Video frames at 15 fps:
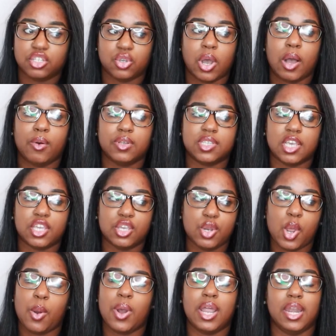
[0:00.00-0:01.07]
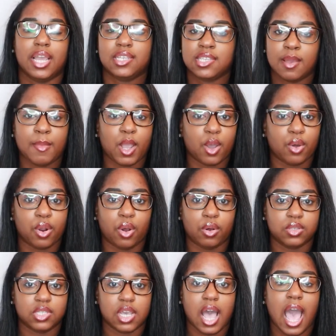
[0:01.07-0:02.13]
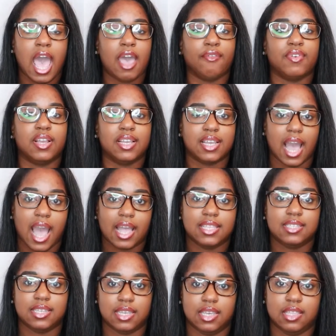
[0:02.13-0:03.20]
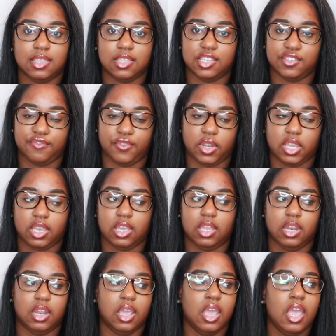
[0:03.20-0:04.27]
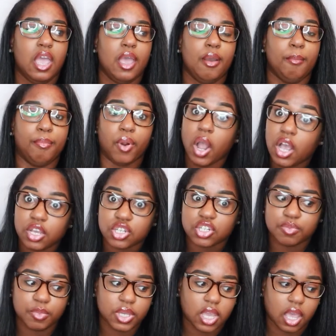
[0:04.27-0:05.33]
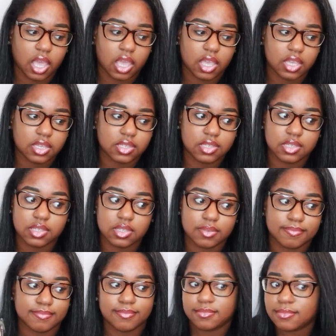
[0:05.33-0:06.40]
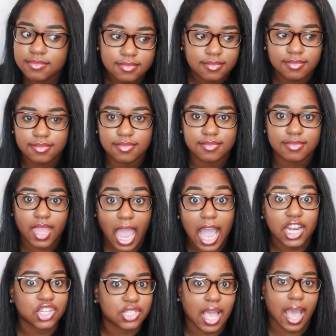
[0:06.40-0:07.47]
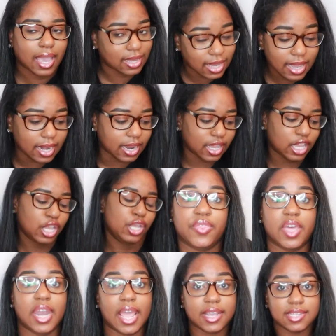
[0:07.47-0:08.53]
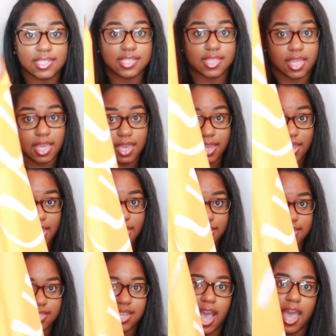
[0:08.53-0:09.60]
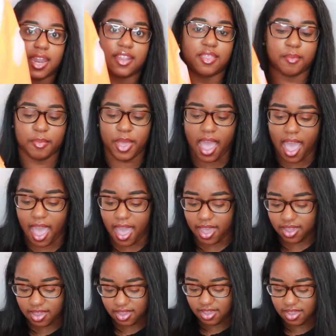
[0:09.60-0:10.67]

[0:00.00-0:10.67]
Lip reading: So I was like, you know what, next time I go to Ulta, I have got to get this freaking brush because I just gotta get it. The next thing inside of the bag